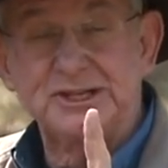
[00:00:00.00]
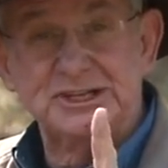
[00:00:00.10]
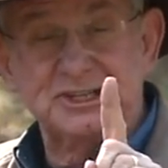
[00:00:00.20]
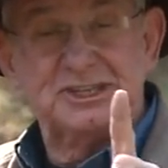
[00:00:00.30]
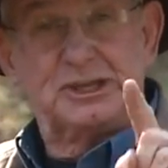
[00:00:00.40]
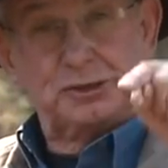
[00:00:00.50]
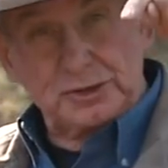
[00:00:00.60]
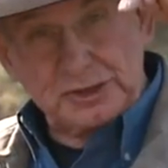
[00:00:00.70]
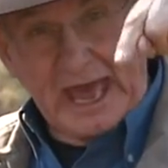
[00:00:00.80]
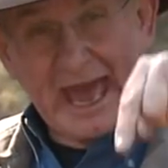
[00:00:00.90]
Jesus said,
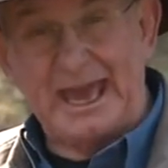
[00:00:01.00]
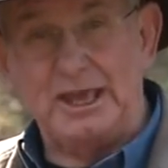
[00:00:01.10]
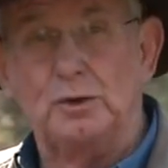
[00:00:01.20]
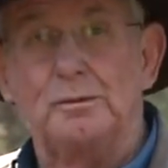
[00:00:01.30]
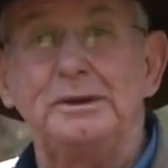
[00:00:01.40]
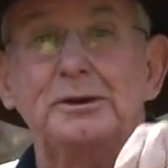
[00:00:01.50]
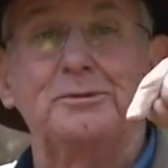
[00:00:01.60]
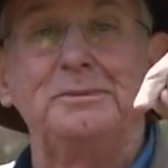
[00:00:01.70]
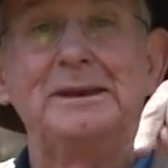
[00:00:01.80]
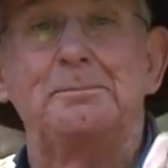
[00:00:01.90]
Today you'll be
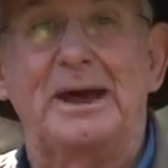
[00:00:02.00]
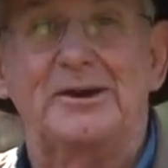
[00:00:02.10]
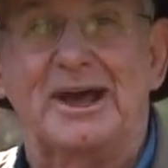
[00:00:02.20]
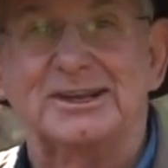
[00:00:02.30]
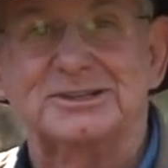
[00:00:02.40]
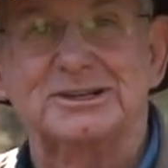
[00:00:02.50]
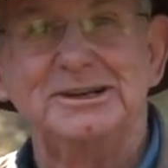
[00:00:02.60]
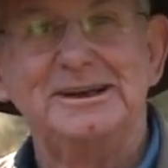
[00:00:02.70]
with me in paradise.